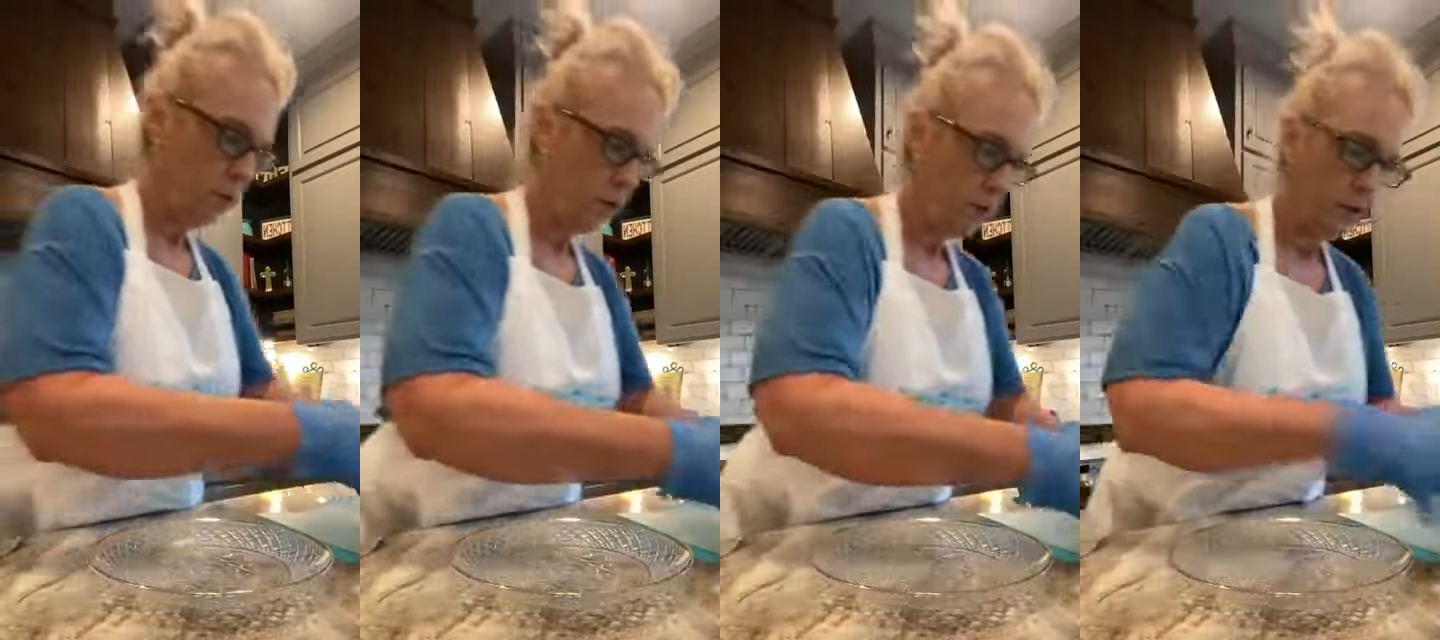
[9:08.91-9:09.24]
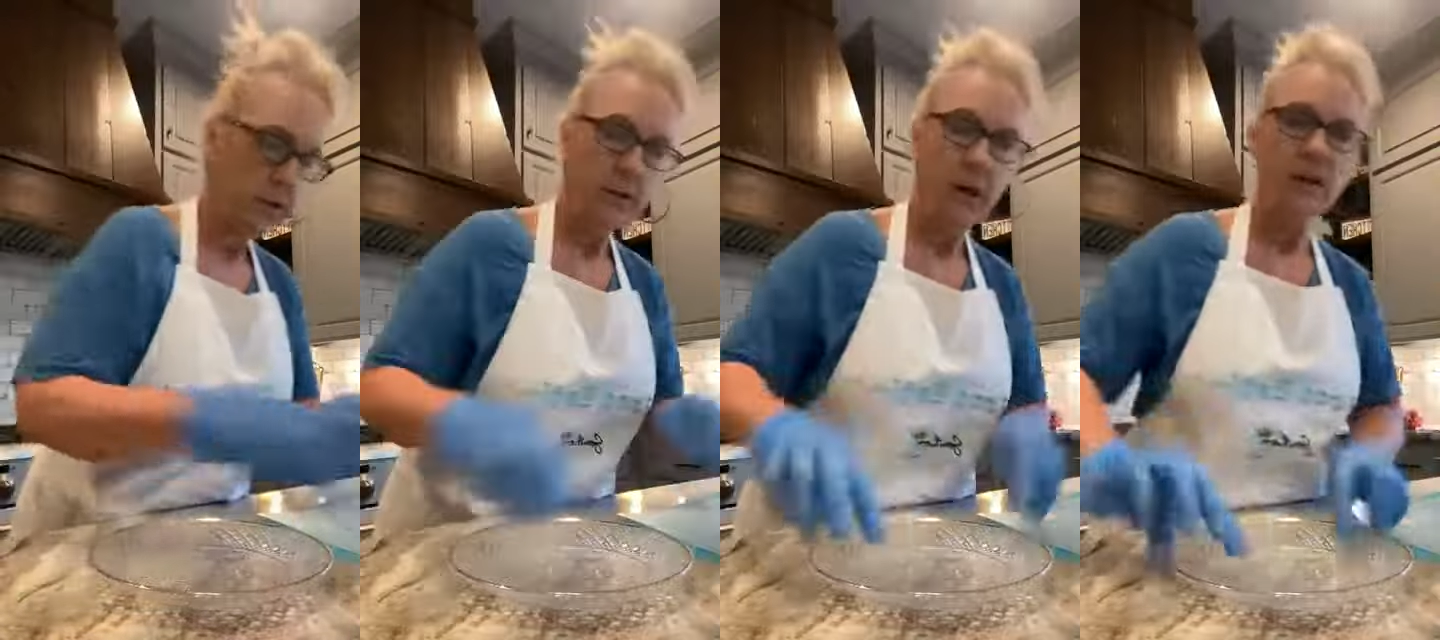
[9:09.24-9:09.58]

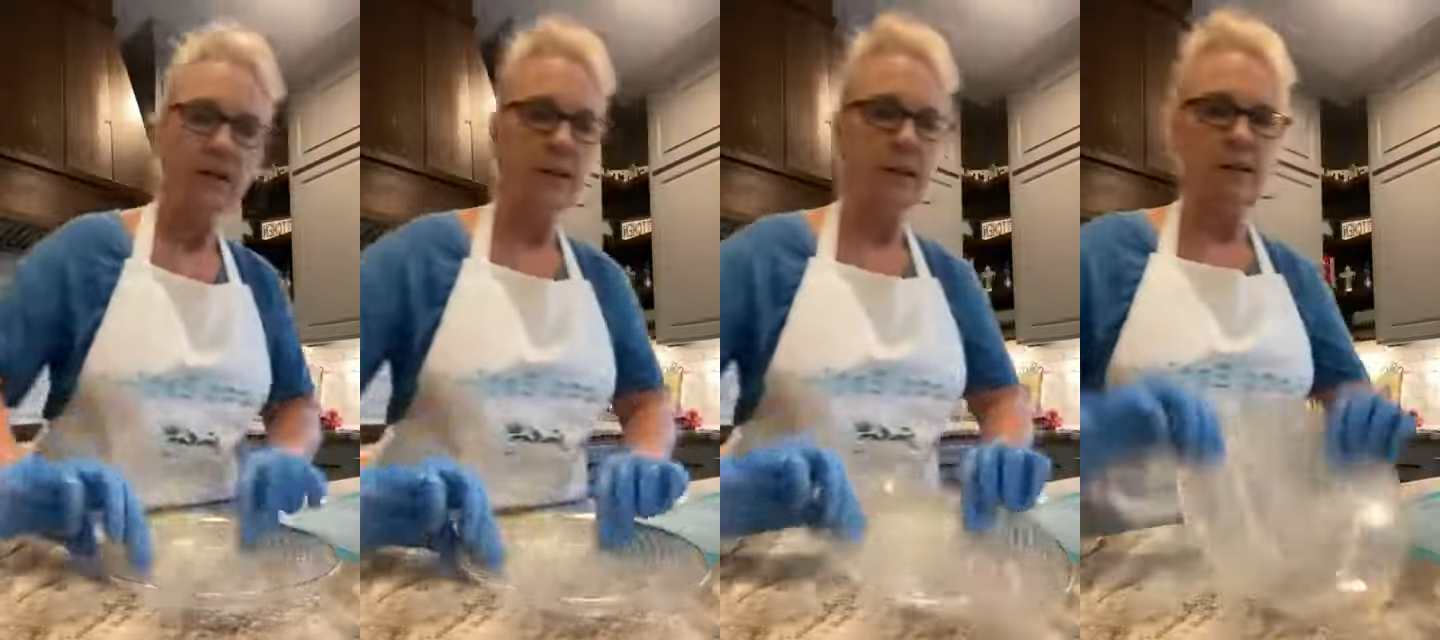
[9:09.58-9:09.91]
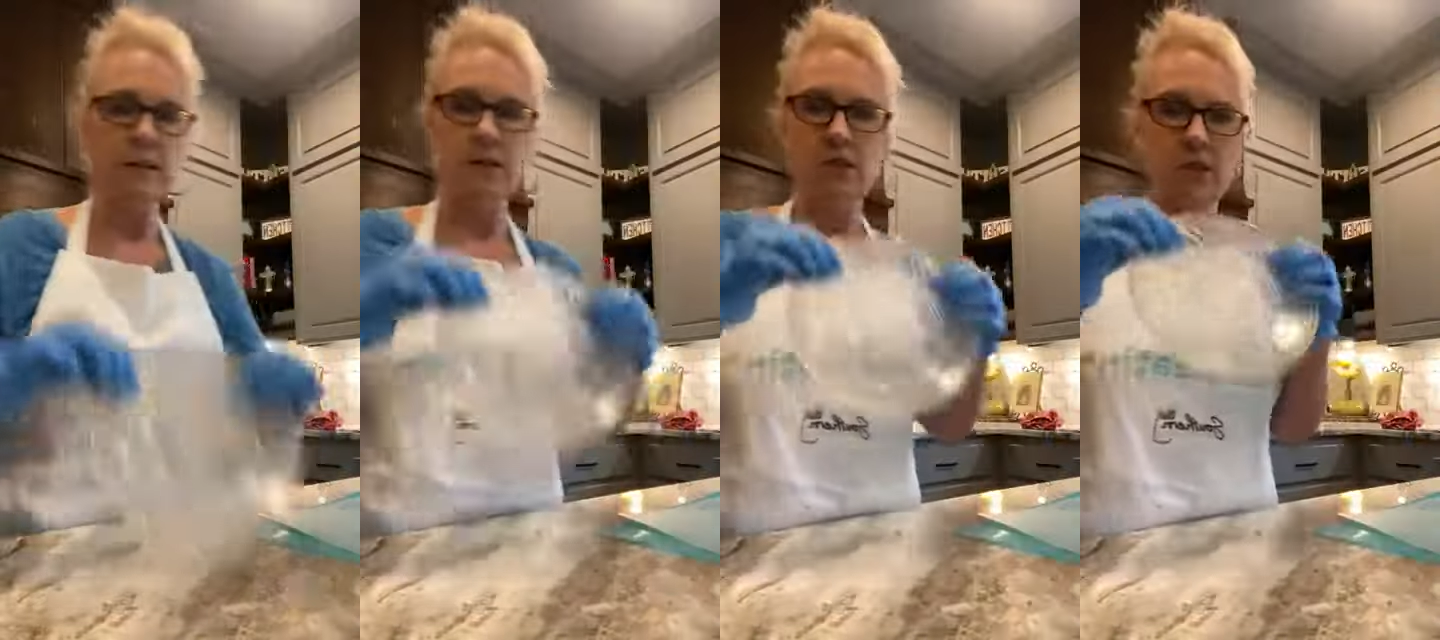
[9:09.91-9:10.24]
So, y'all see
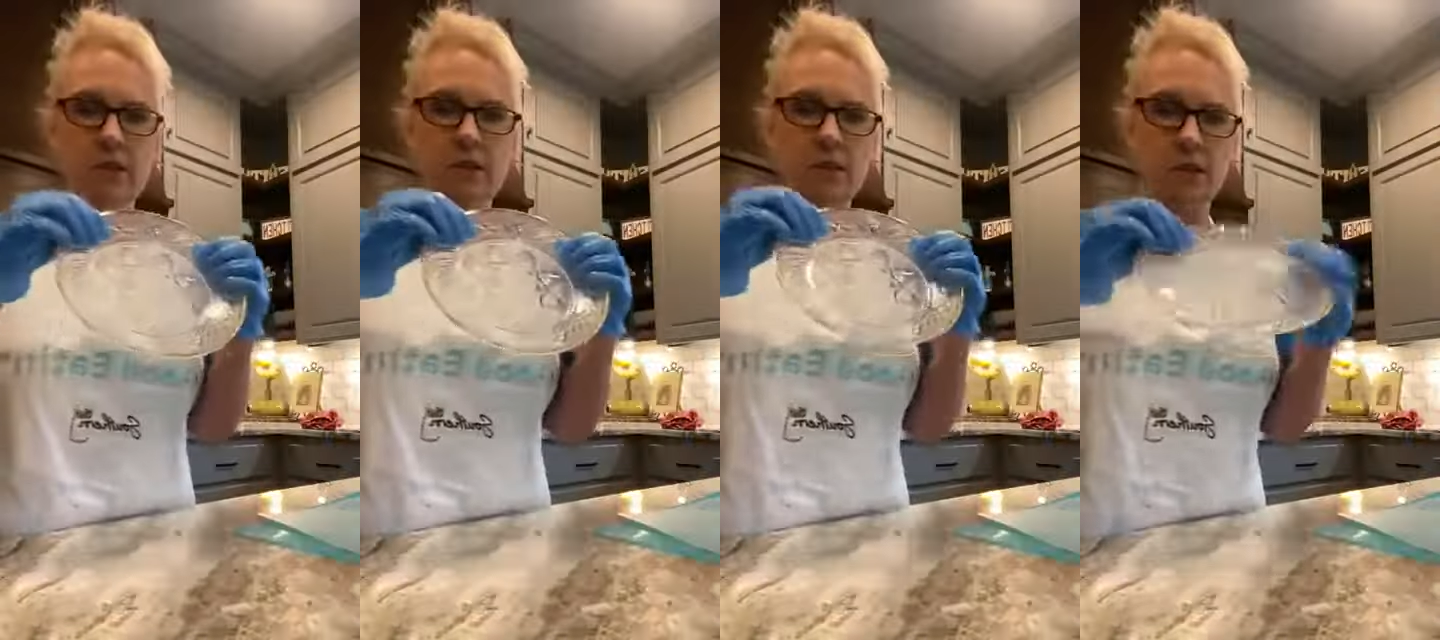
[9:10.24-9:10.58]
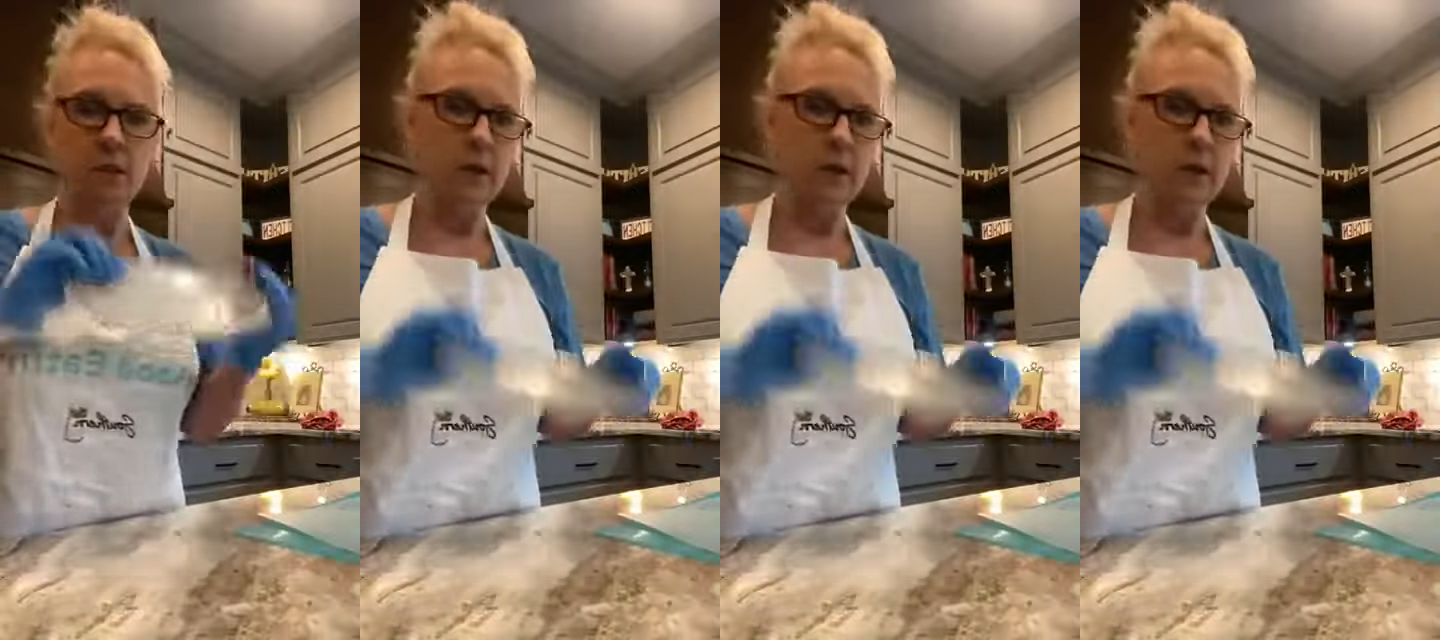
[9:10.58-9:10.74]
this is just a little